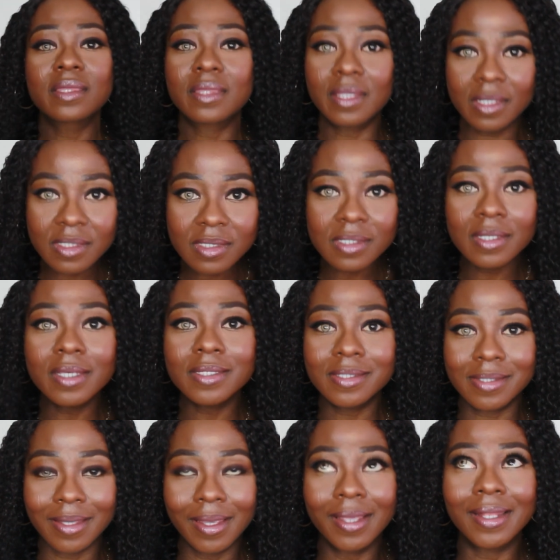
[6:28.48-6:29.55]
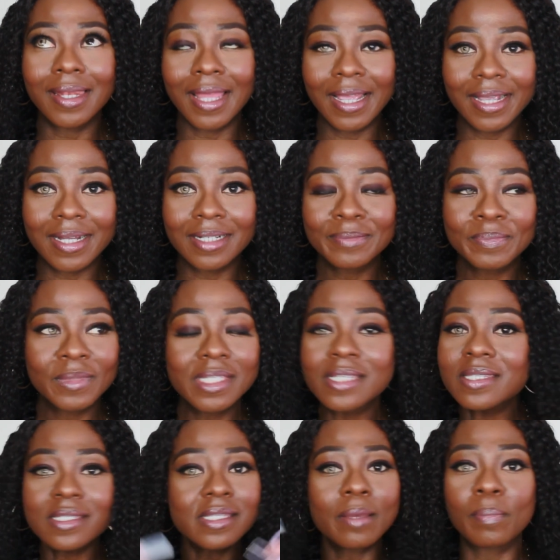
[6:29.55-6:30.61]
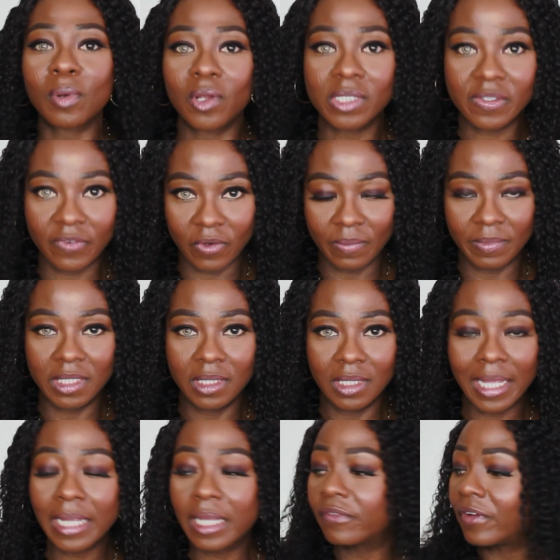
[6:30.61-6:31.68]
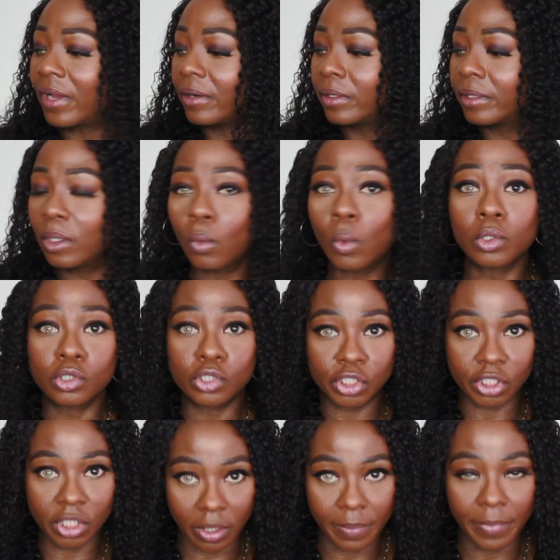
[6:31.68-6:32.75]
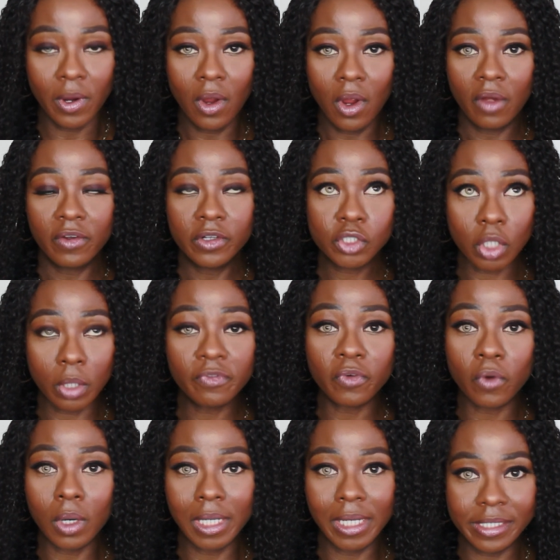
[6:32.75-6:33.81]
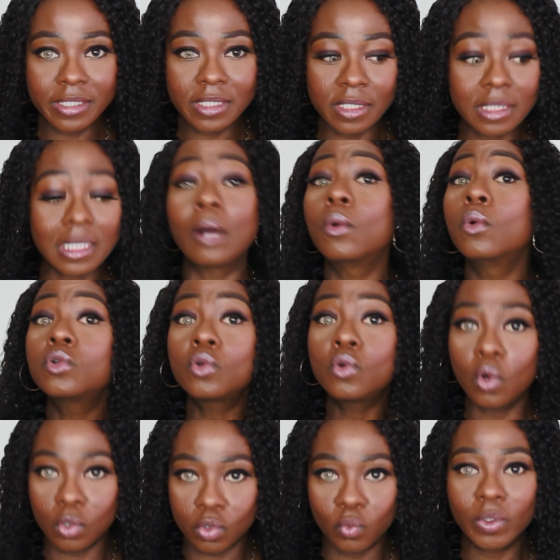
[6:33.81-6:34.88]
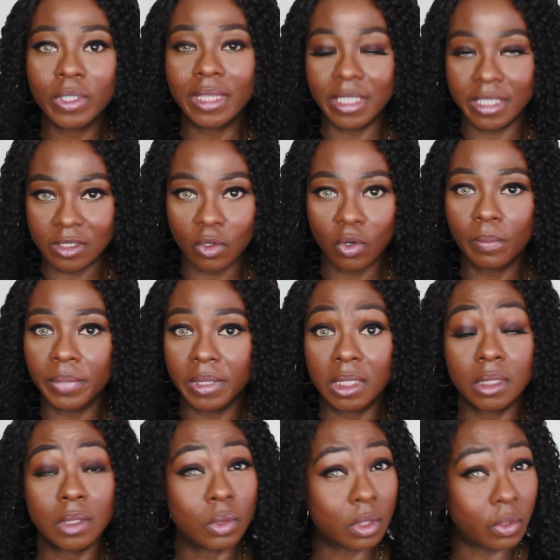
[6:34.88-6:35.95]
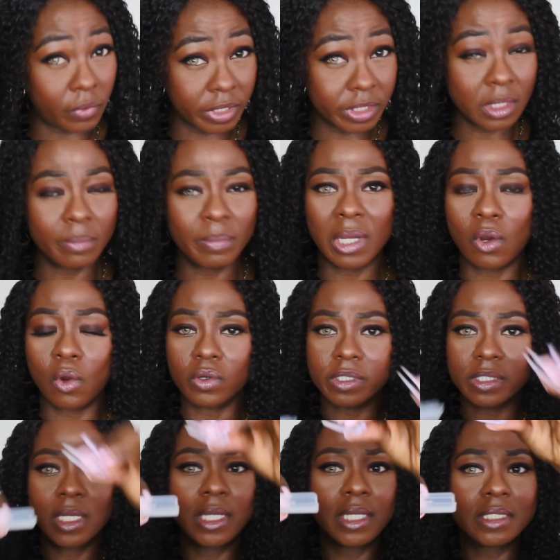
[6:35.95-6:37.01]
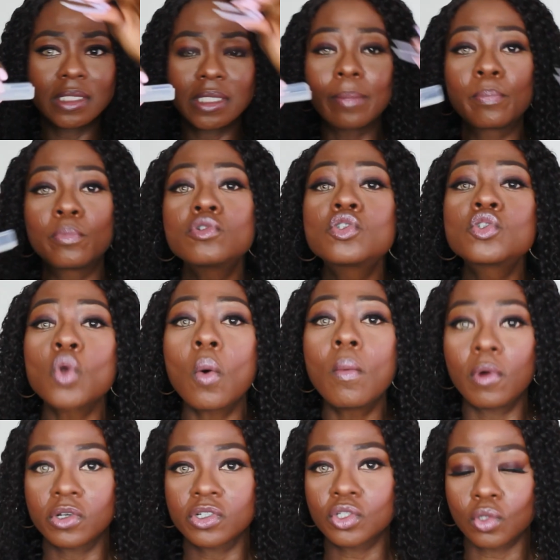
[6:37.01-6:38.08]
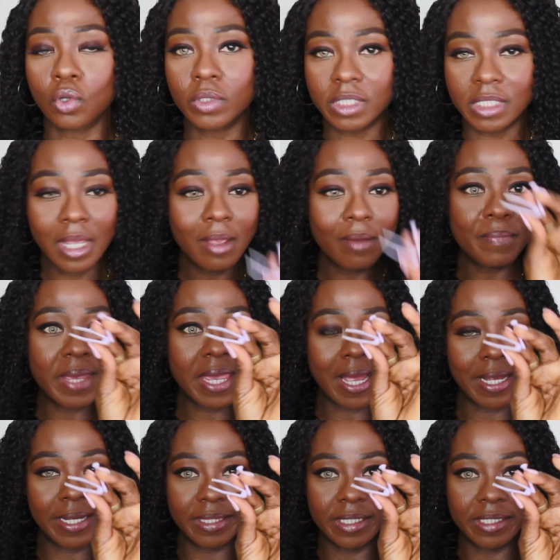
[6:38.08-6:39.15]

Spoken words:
This is a plus for me. Like if I really want to shop for lenses, I will go with this company. The reason, because they put so much thought behind